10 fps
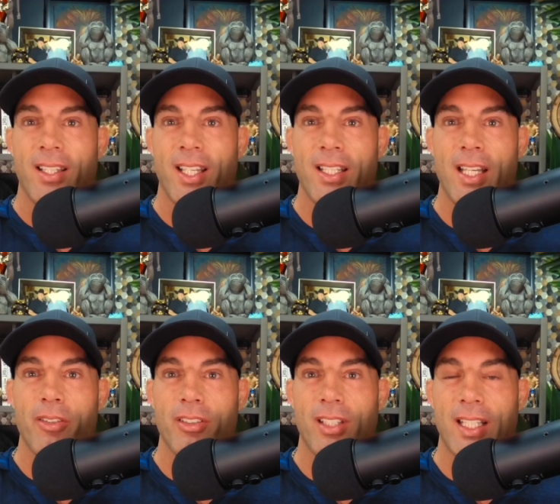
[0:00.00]
and now
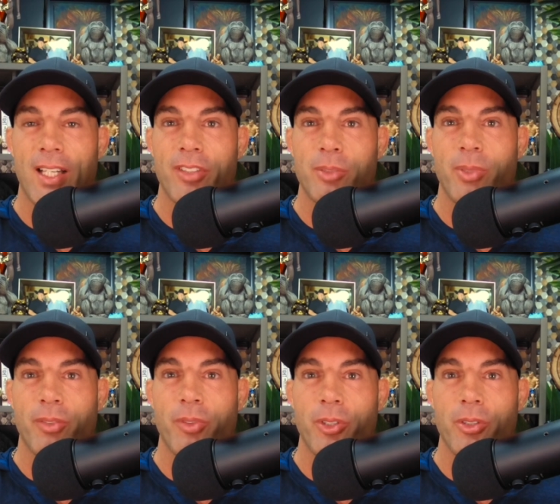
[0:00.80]
they're like having this big
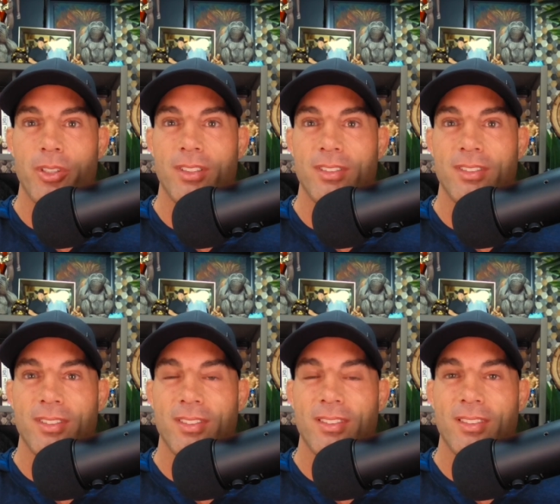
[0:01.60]
feud. And
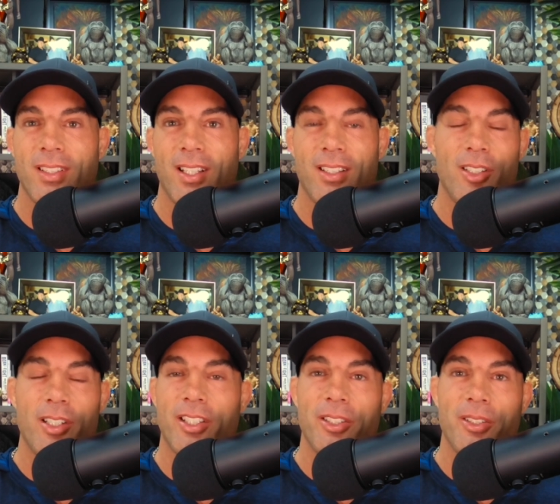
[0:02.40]
I don't know. I
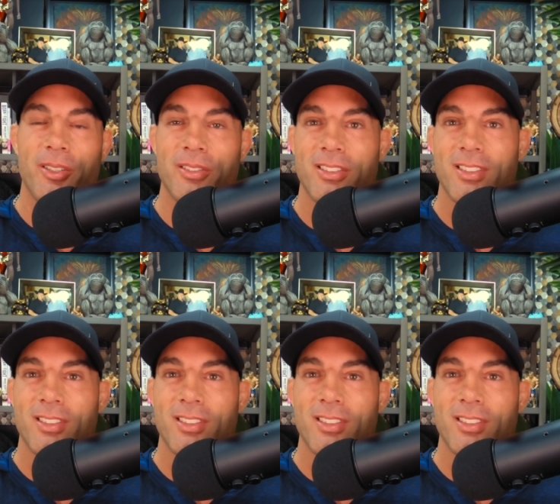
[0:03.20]
thought you knew.